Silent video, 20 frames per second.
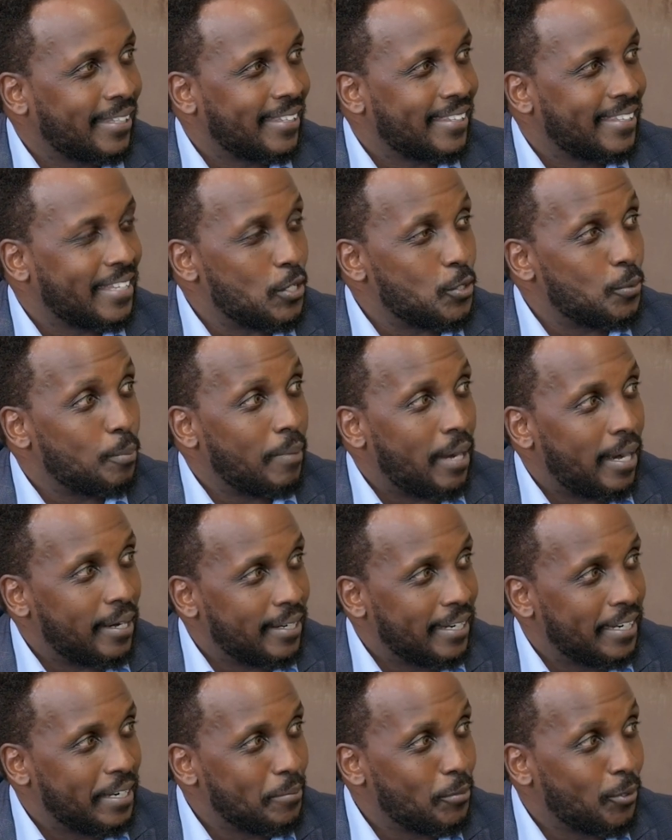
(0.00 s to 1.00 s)
Then you marry
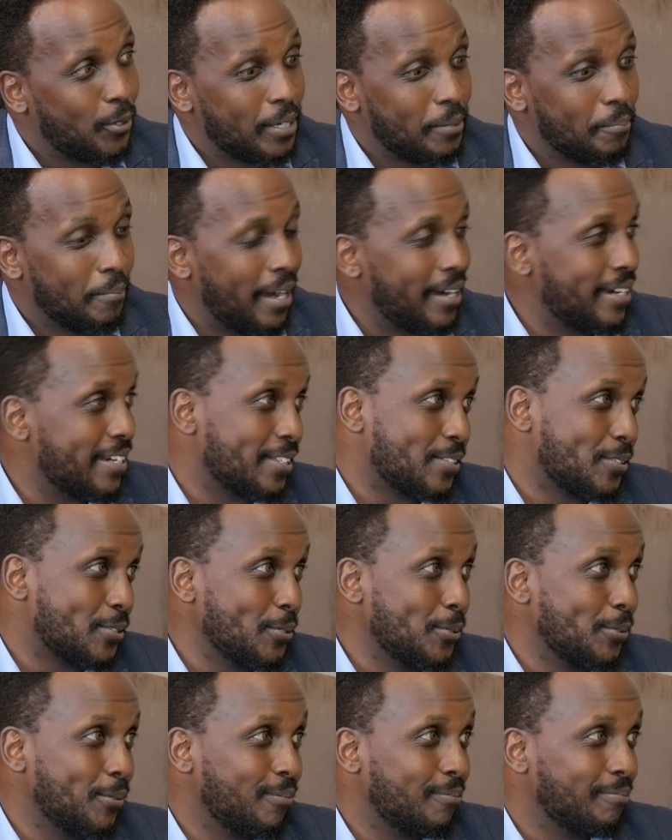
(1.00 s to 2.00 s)
him or he marries
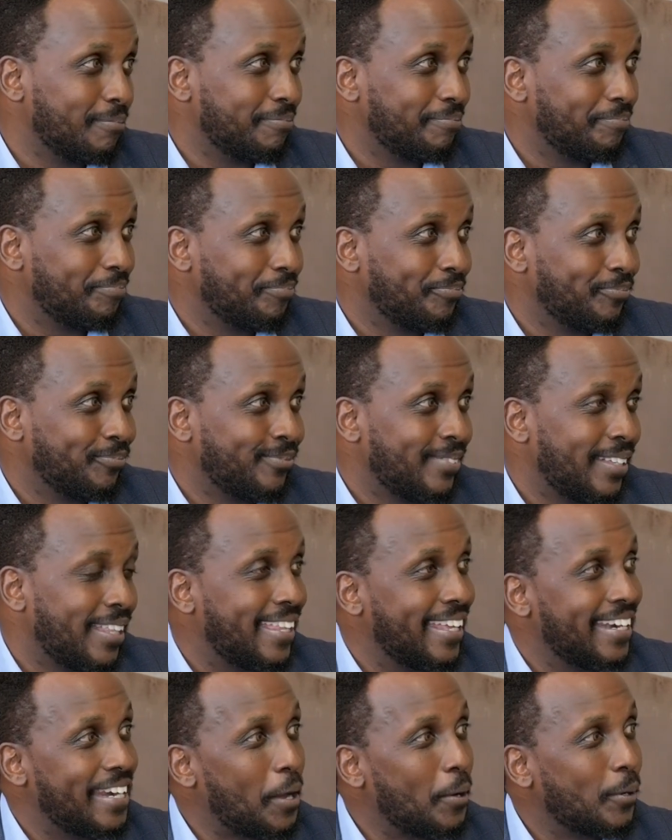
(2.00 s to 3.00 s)
you.
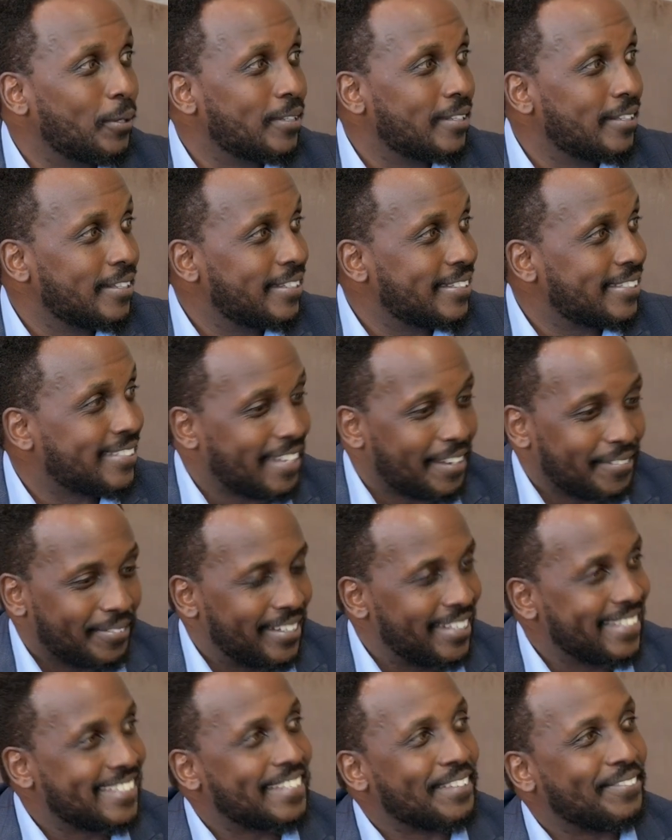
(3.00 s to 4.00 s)
Then now stuff
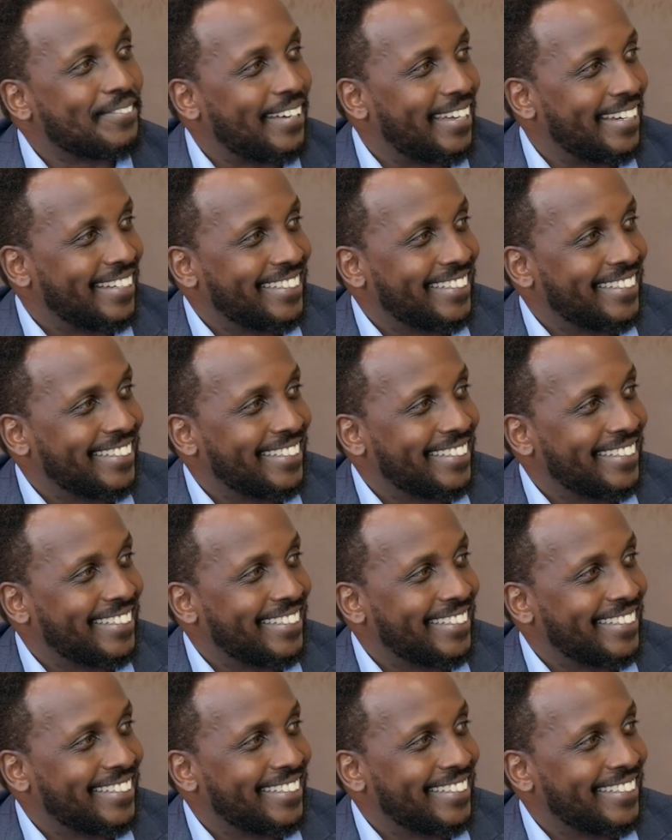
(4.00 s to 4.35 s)
hits the fan.